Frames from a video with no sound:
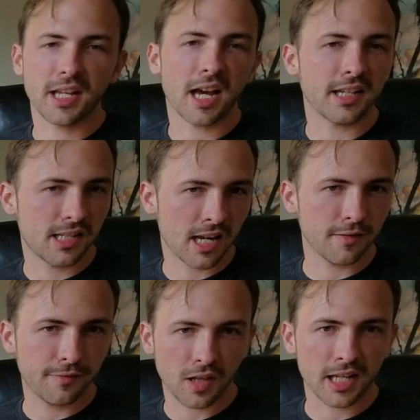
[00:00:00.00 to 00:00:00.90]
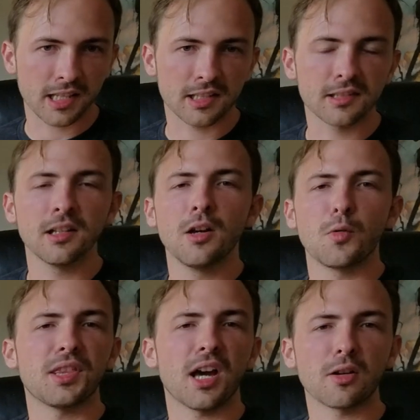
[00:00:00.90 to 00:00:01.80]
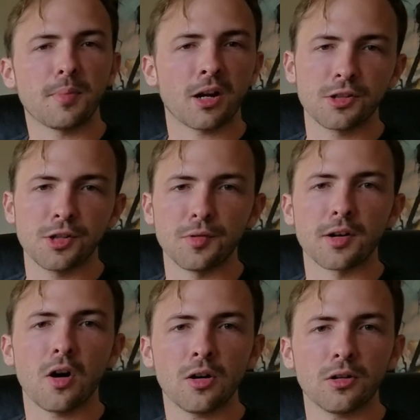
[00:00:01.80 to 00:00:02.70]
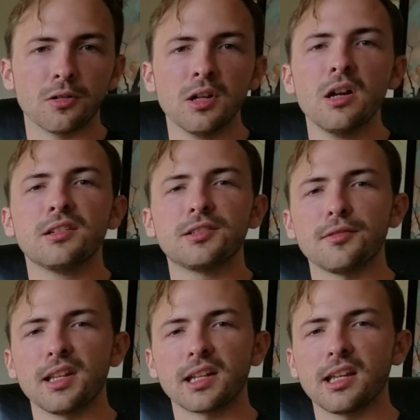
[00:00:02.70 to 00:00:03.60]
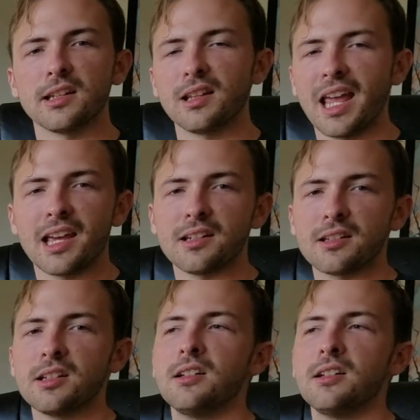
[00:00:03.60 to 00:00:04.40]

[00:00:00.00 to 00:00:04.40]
I intend to fly this without a parachute at all so that it can land